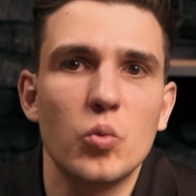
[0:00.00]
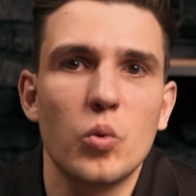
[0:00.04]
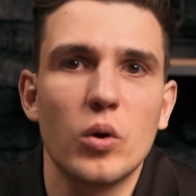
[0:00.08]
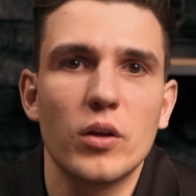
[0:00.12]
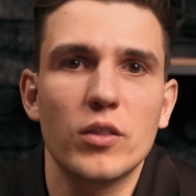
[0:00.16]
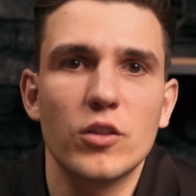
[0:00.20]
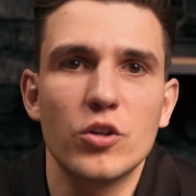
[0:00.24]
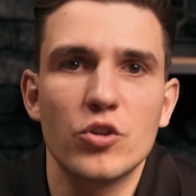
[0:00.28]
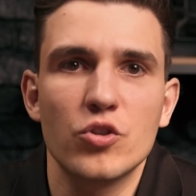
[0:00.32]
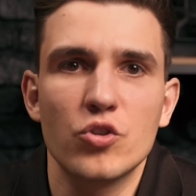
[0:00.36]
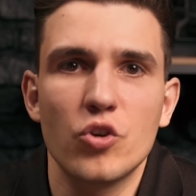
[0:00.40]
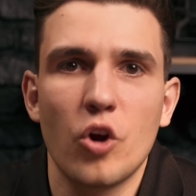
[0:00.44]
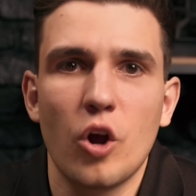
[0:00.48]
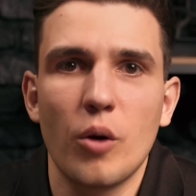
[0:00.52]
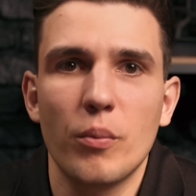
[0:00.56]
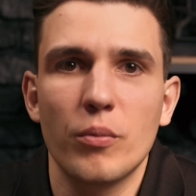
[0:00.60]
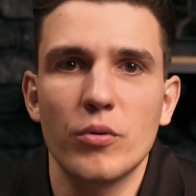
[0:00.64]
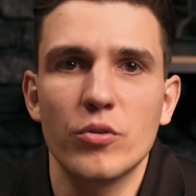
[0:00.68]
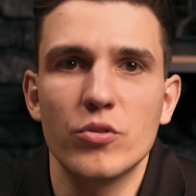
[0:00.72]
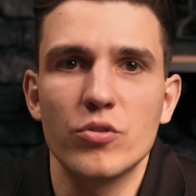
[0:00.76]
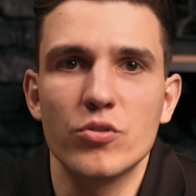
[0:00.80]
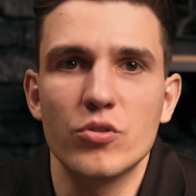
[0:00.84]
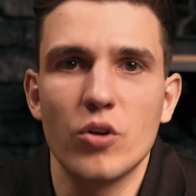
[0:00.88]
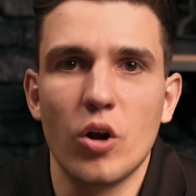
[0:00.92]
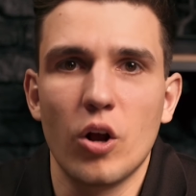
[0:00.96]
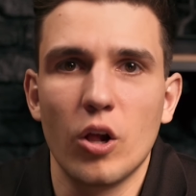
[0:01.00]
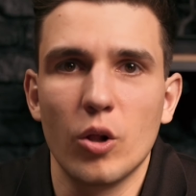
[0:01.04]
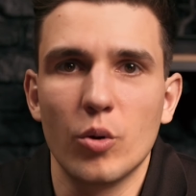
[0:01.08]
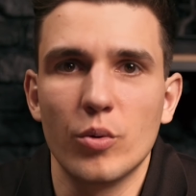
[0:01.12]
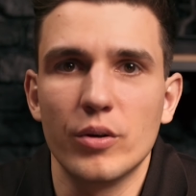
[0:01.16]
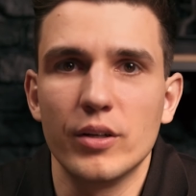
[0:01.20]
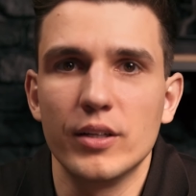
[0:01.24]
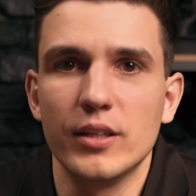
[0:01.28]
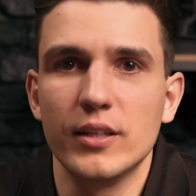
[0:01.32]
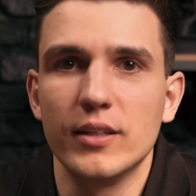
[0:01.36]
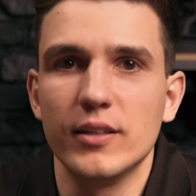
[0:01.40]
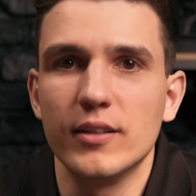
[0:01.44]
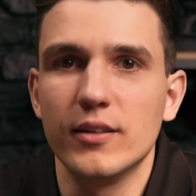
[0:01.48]
what the shopper is
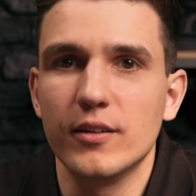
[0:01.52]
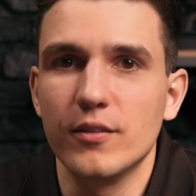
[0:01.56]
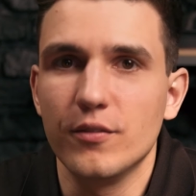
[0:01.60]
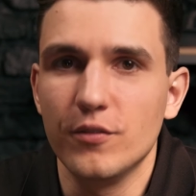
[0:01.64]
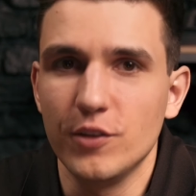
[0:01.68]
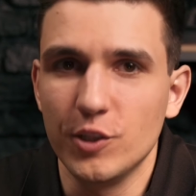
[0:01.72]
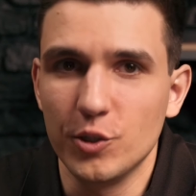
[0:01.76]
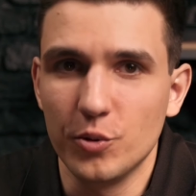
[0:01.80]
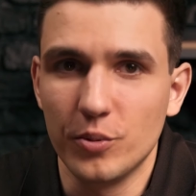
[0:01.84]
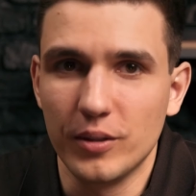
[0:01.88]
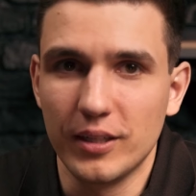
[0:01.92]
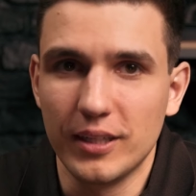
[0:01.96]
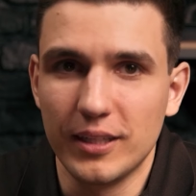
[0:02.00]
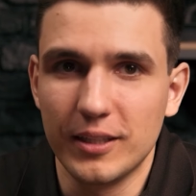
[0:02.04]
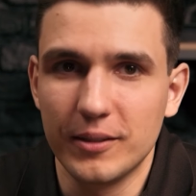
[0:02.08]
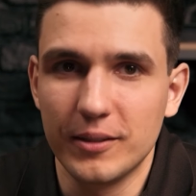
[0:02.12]
already viewing.